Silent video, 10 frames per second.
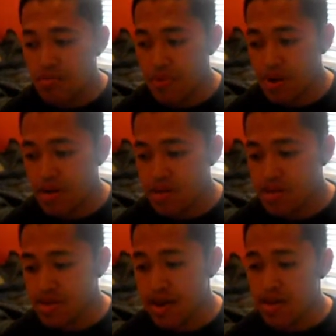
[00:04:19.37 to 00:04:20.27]
But
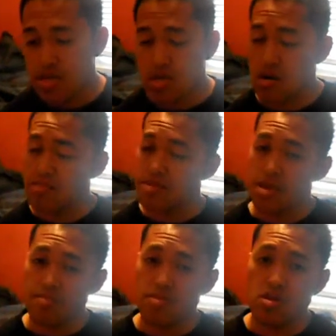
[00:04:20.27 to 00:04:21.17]
yeah, just comment
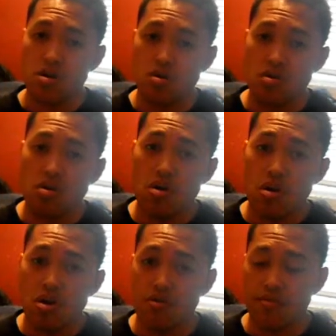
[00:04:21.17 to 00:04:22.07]
down below
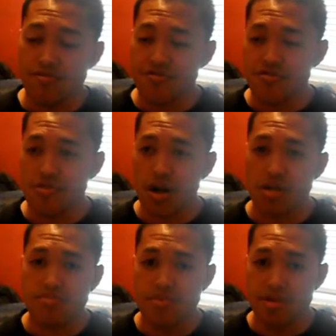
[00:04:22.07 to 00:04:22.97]
what you
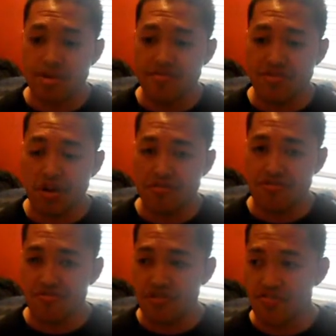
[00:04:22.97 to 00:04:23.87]
guys believe is
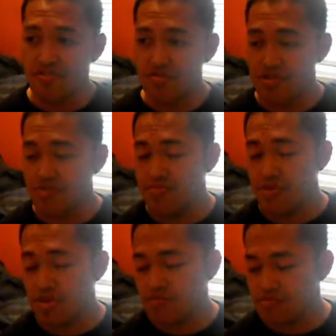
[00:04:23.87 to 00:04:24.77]
also stressful just
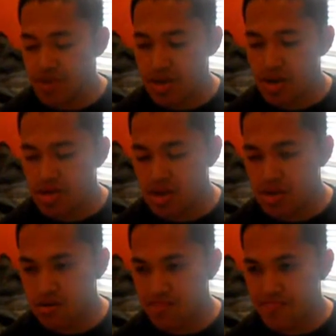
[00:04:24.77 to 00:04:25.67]
besides
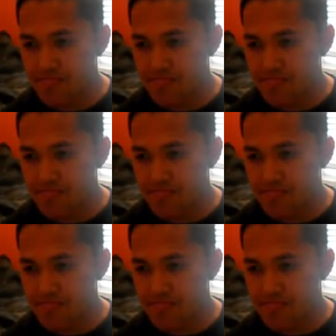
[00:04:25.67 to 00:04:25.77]
um,